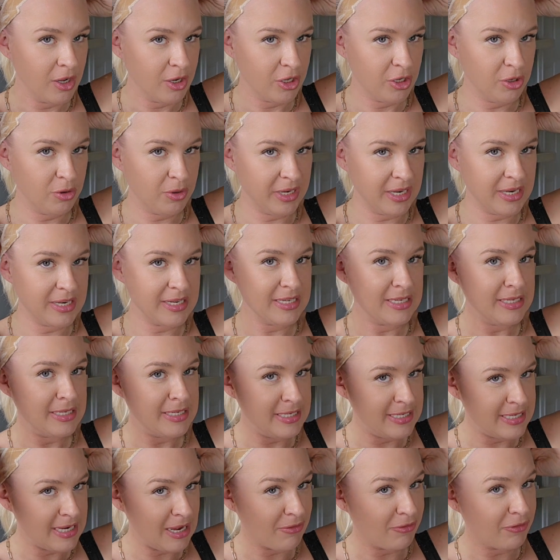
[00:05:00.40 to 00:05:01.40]
You can
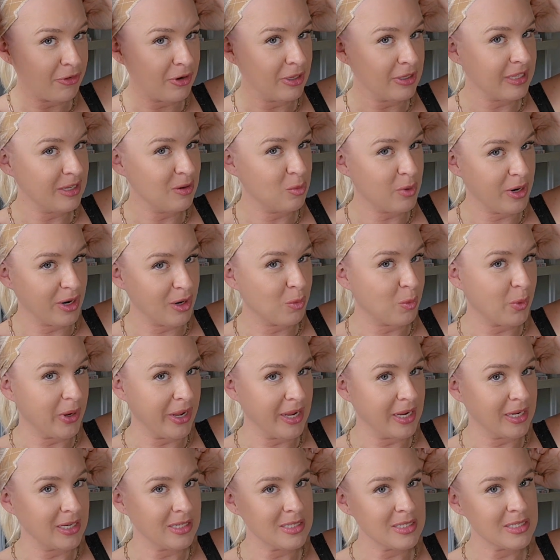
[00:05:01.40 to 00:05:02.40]
definitely wear
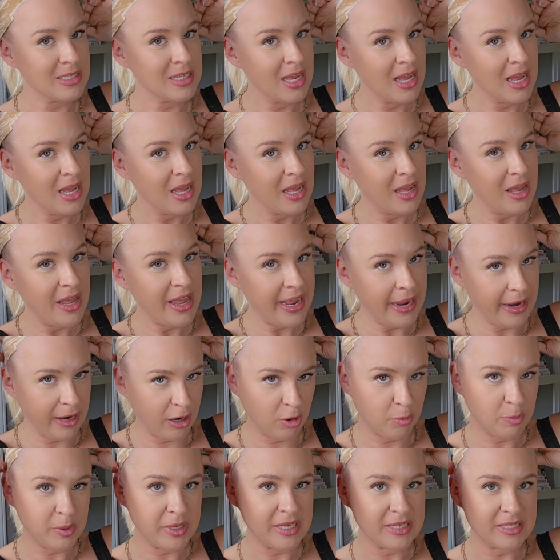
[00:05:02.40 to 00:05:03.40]
wigs,
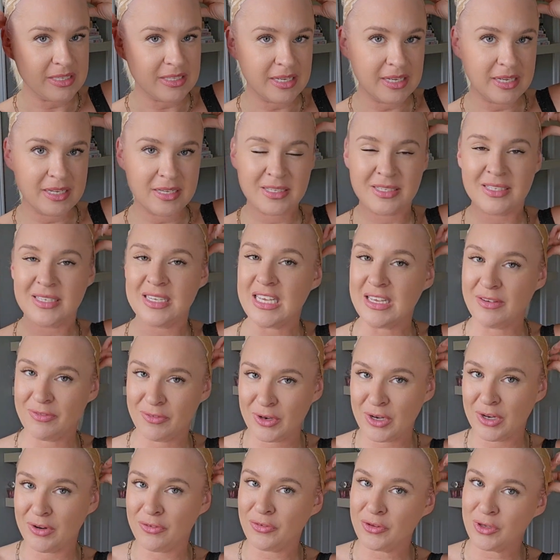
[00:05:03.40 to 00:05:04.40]
hair pieces,
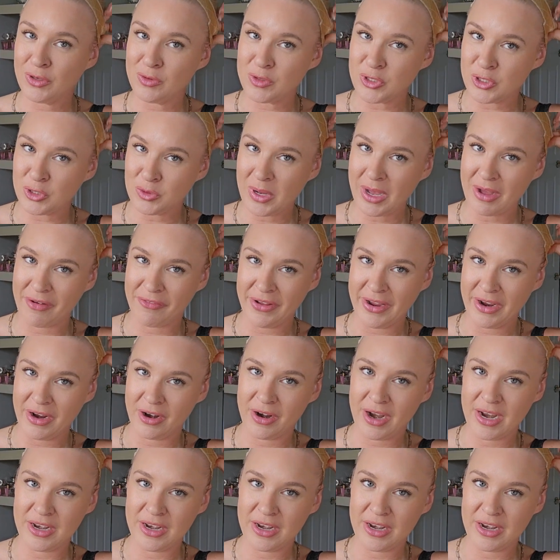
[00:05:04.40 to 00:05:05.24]
even if you do have hair.